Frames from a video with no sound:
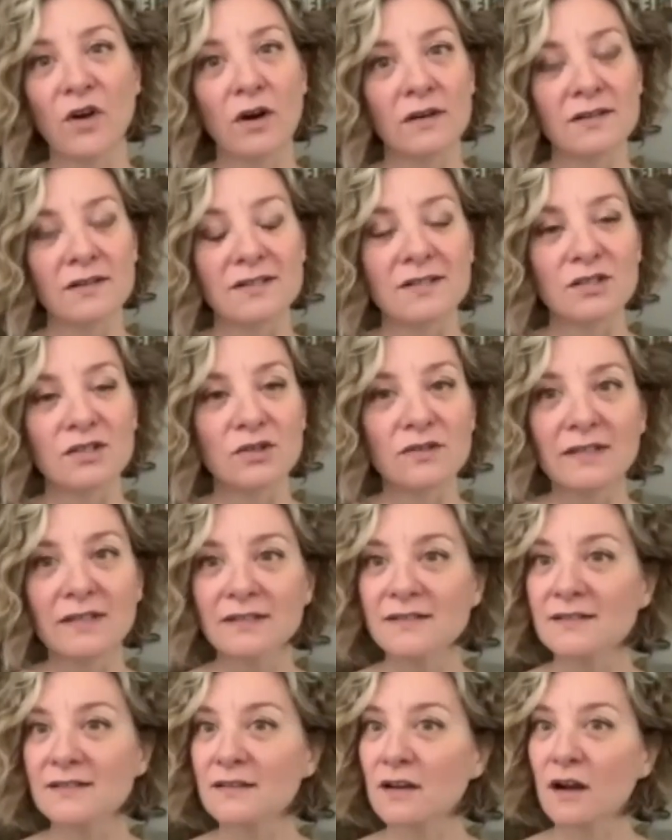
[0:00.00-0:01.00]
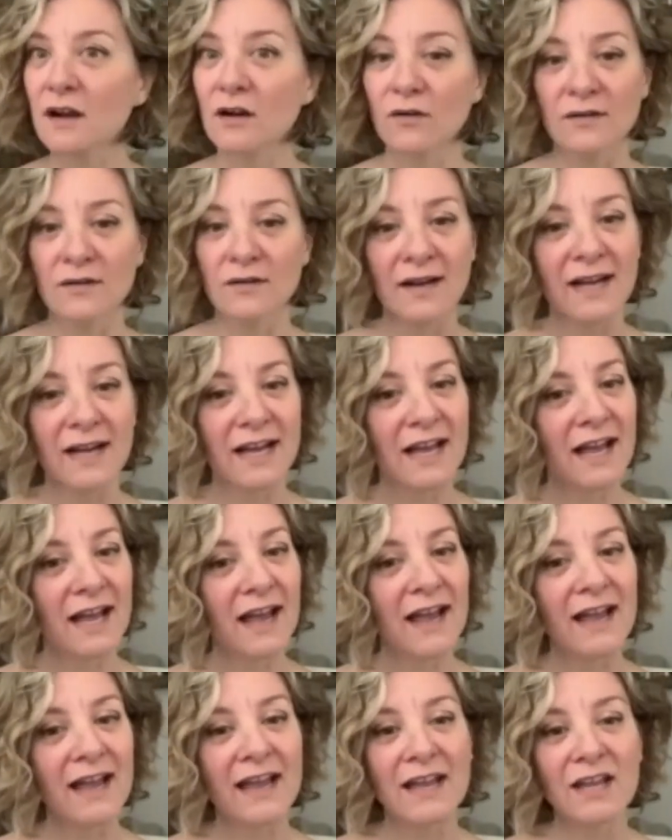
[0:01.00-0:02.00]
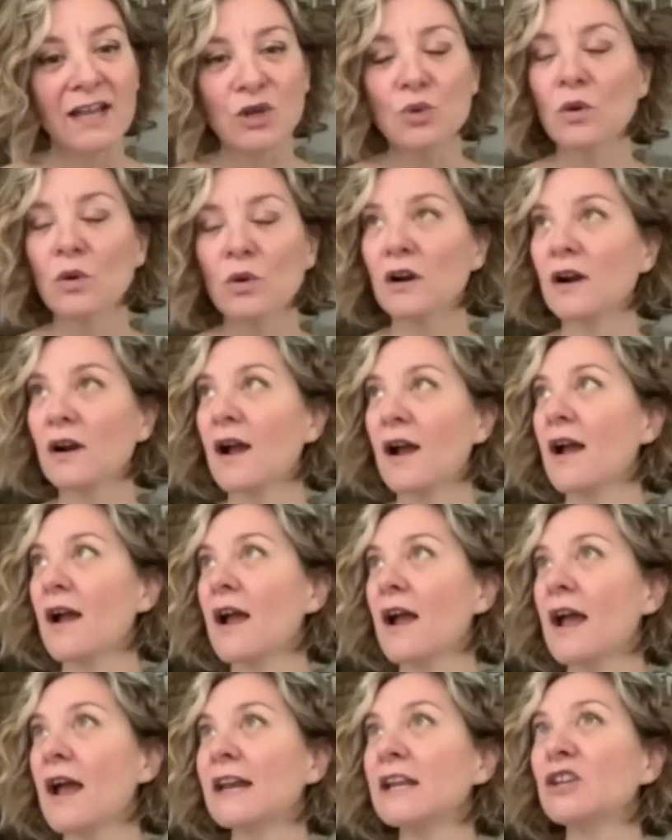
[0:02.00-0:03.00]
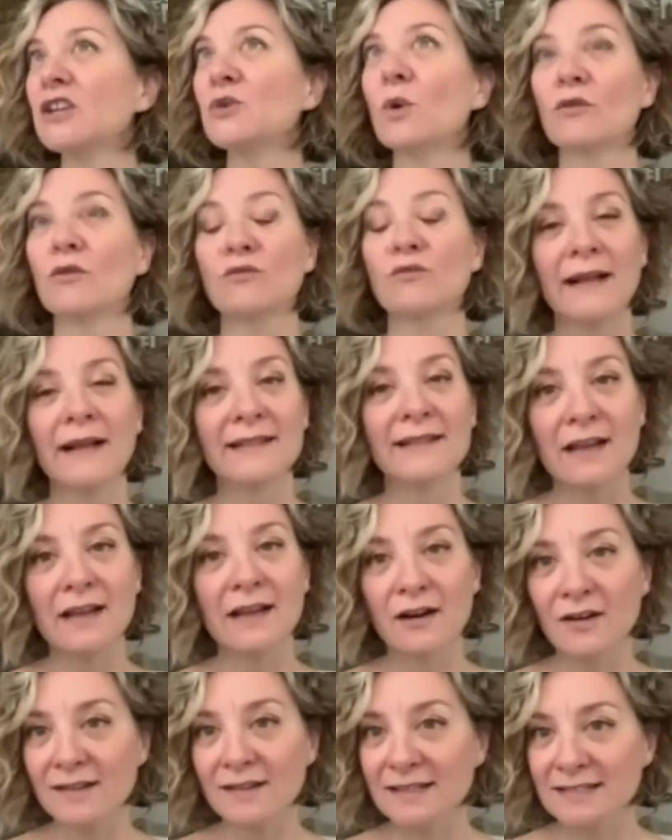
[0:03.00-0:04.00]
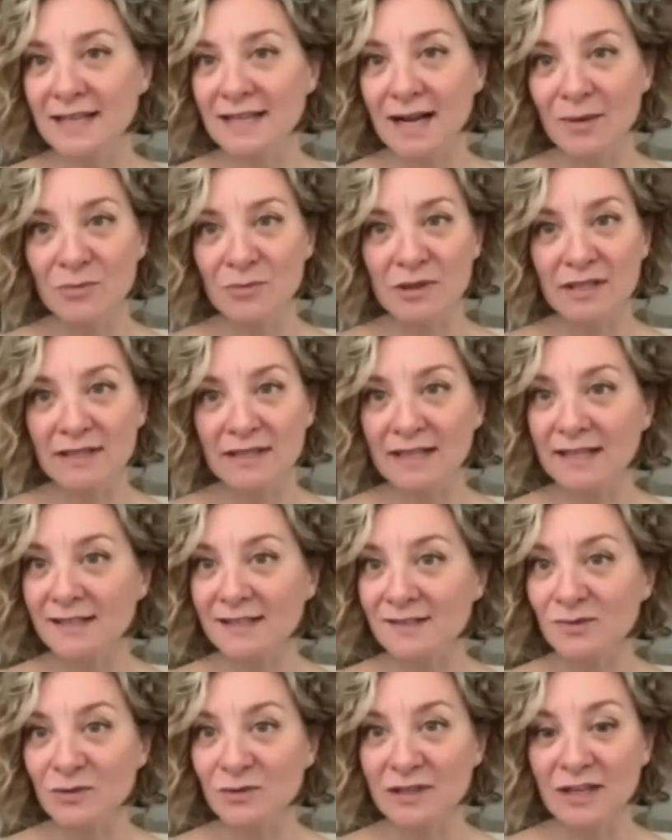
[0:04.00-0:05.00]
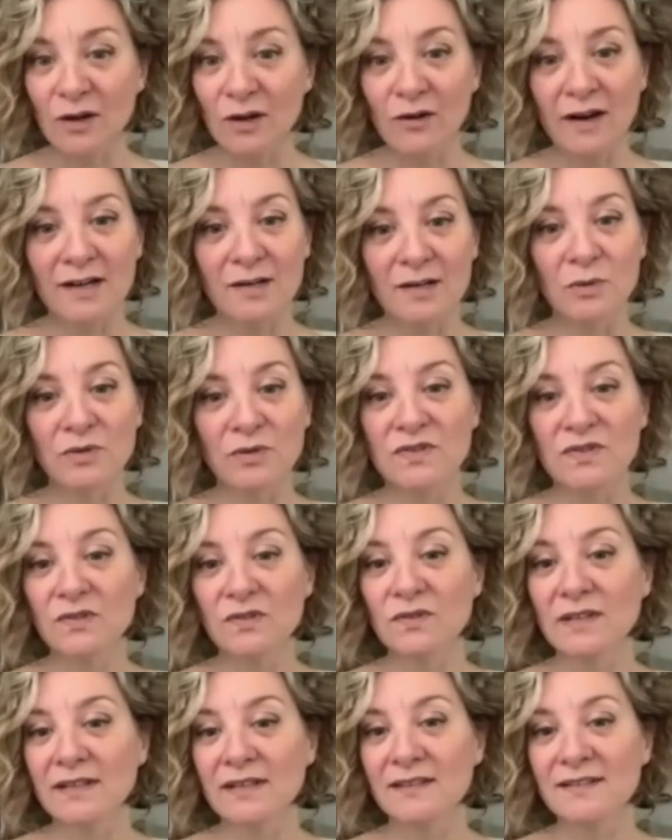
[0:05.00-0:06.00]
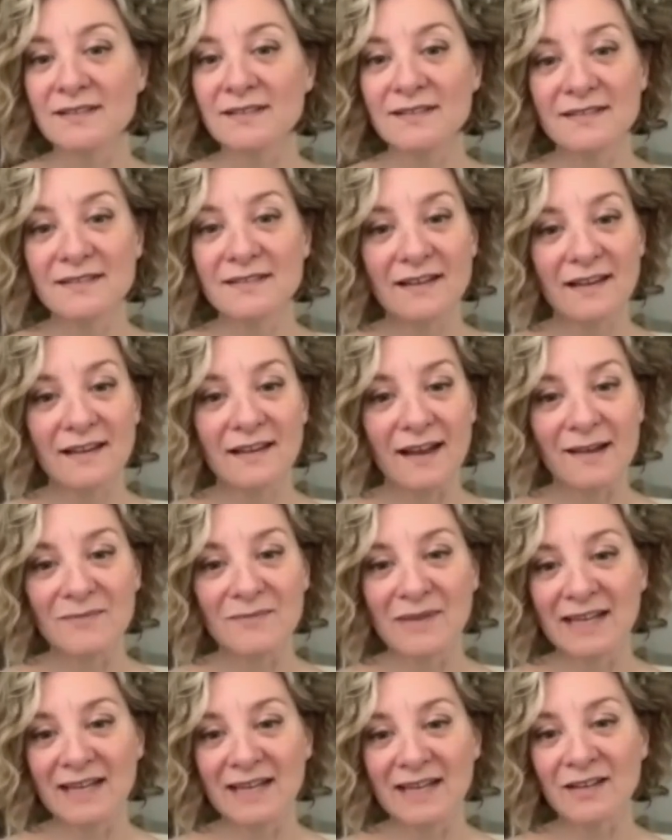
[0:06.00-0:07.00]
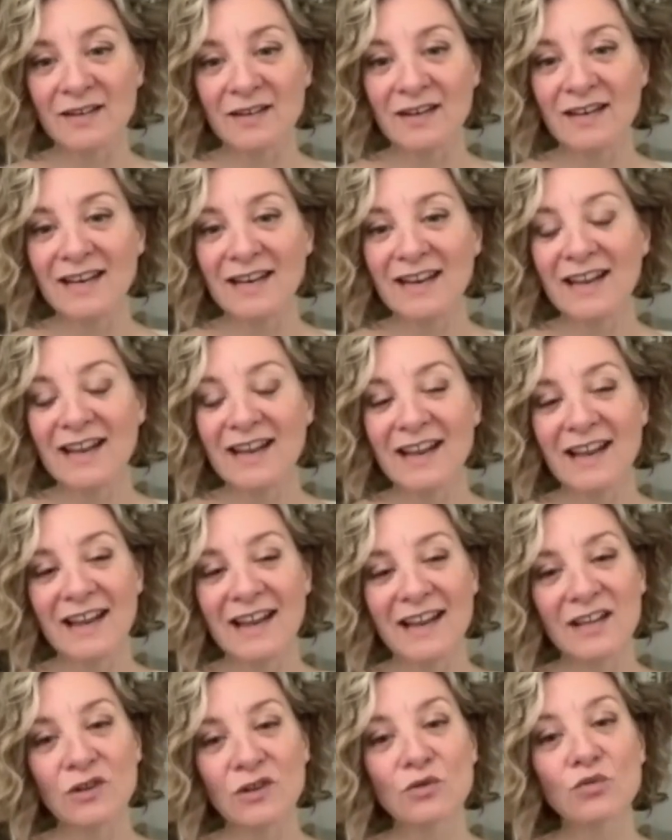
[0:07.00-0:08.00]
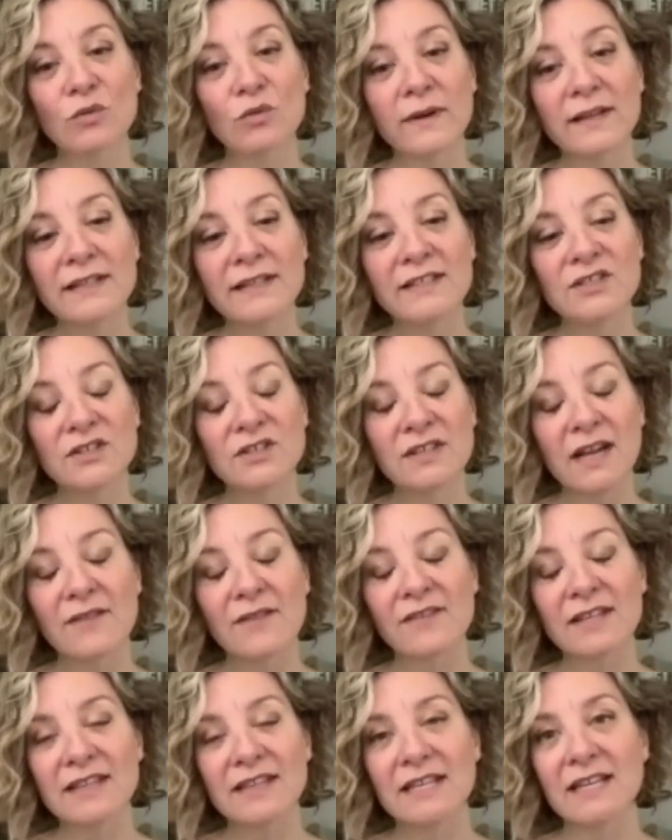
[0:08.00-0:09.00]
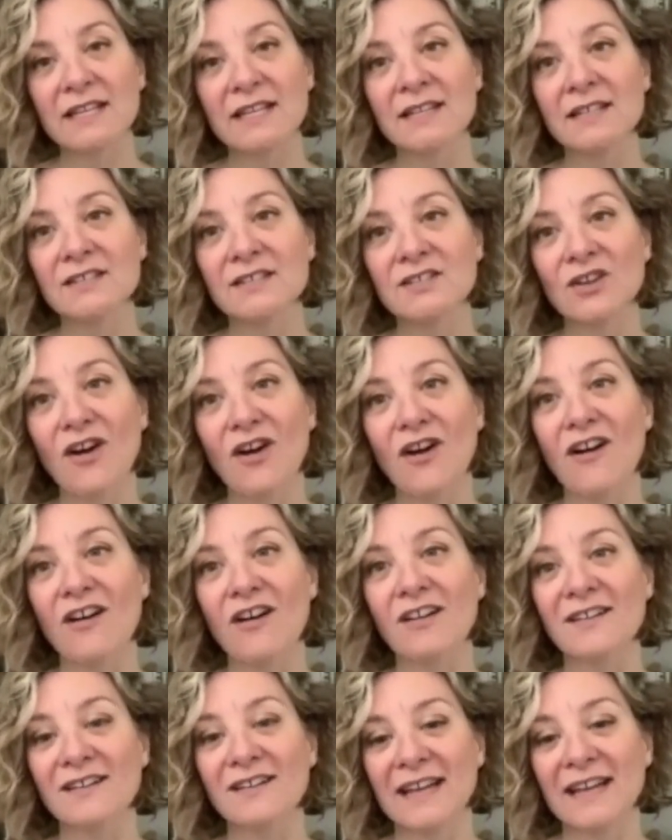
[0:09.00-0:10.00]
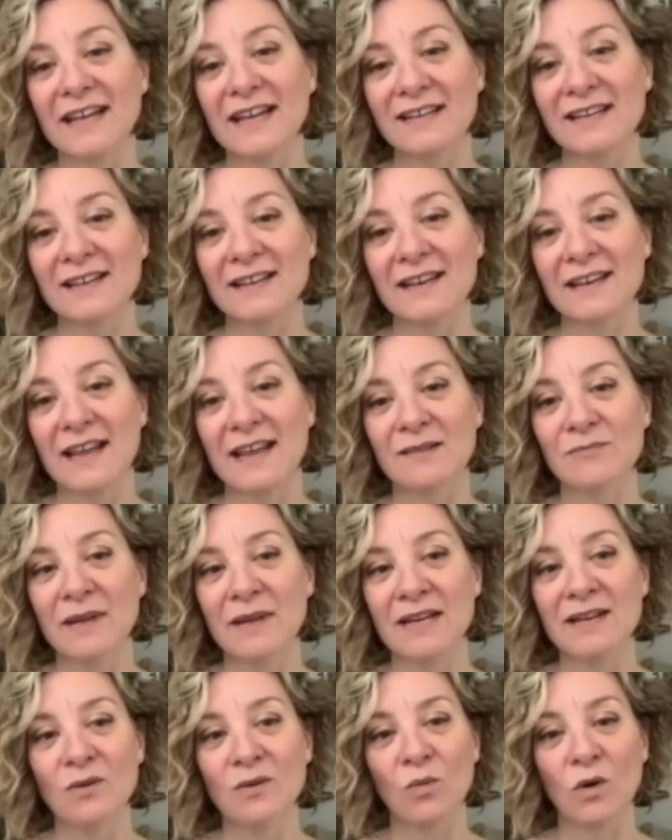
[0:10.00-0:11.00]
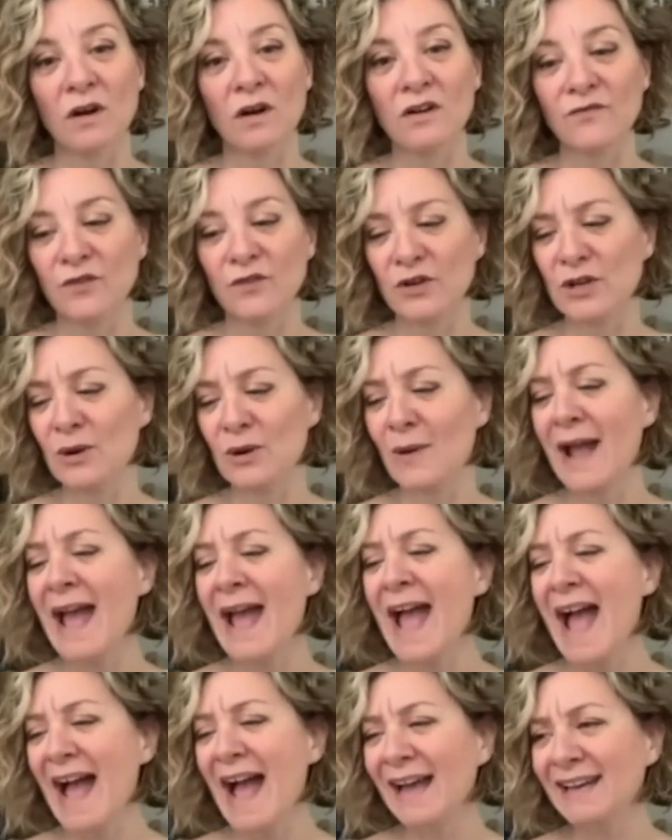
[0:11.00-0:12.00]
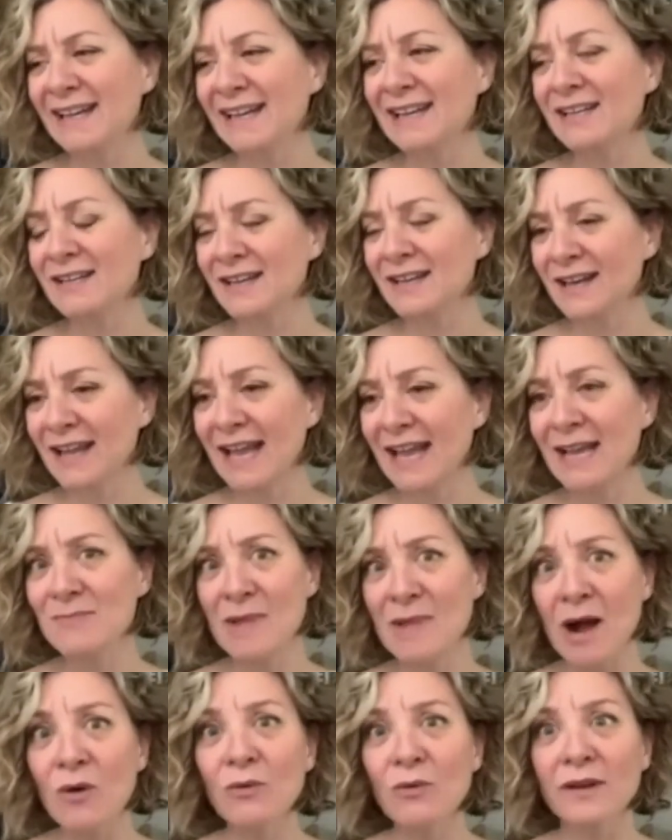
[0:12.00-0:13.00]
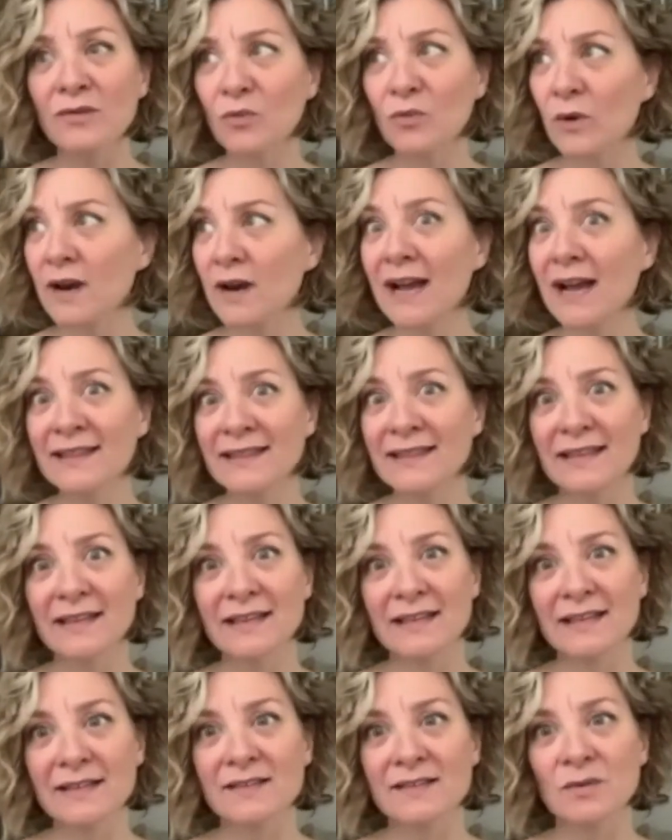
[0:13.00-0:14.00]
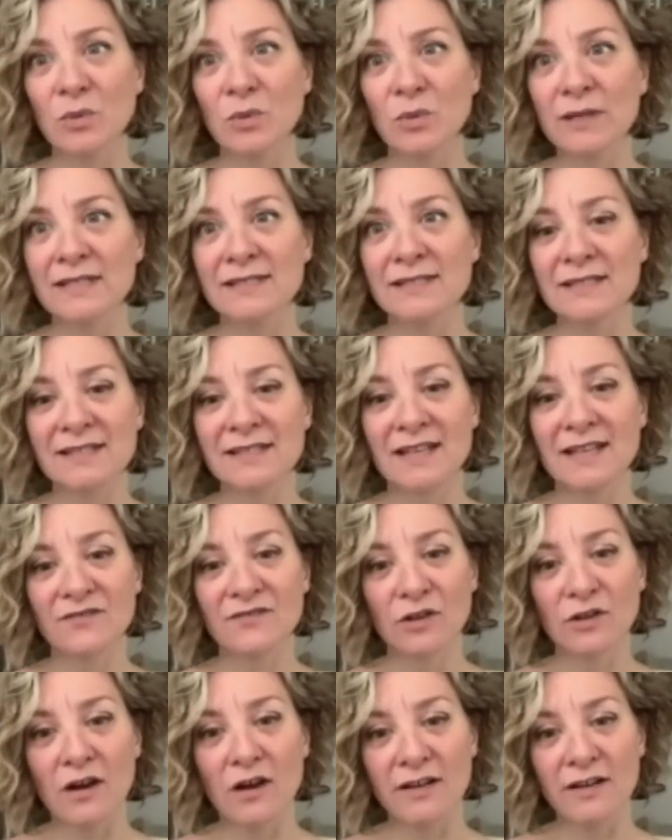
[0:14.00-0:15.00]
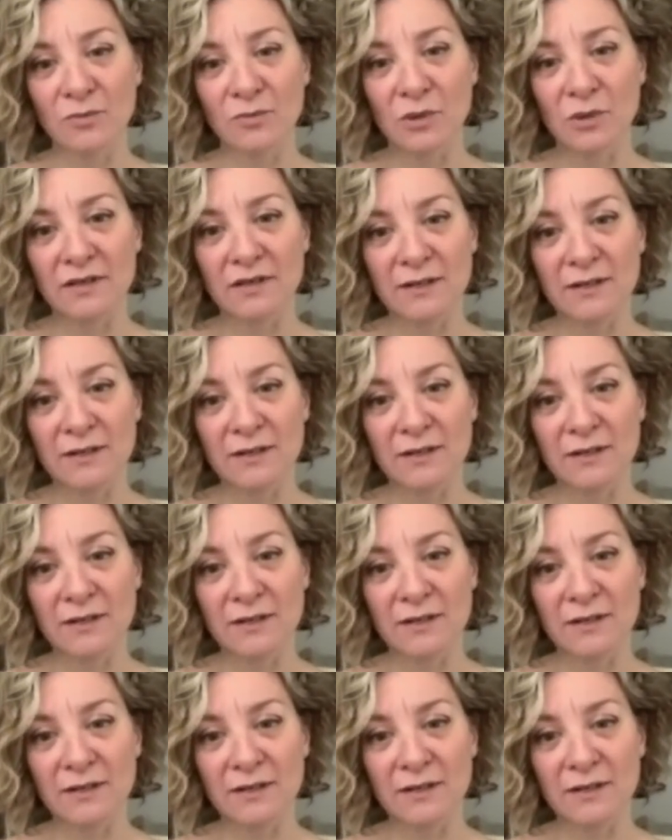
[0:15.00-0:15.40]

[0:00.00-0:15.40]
as students go, you are right there at the top of the list with incredible students. I mean, you really took everything to heart and made it work for you and came out with what I think is a pretty successful audiobook.